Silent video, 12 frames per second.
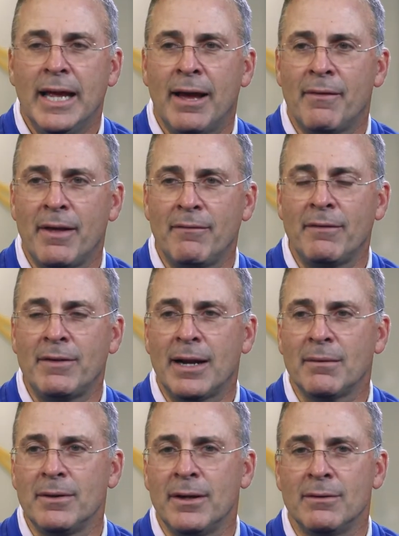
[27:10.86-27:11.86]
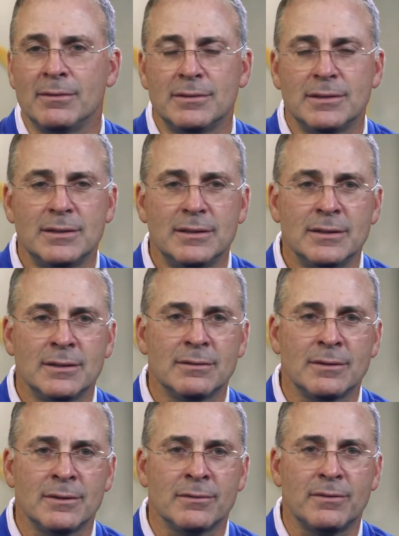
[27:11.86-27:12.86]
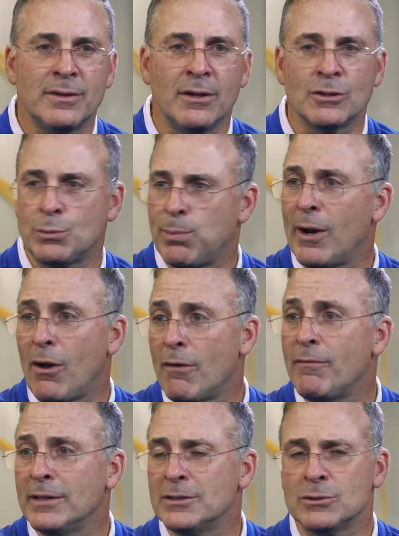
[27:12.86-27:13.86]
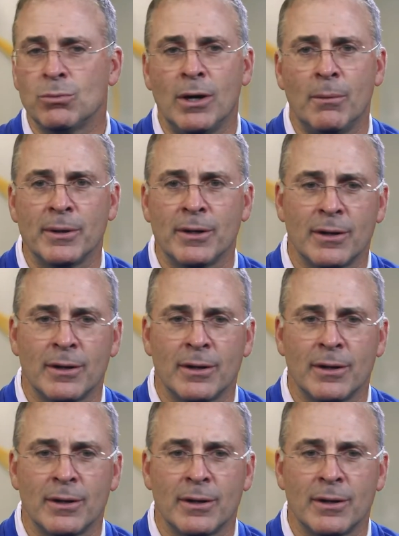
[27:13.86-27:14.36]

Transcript: Yeah, they've got a spread offense as well, but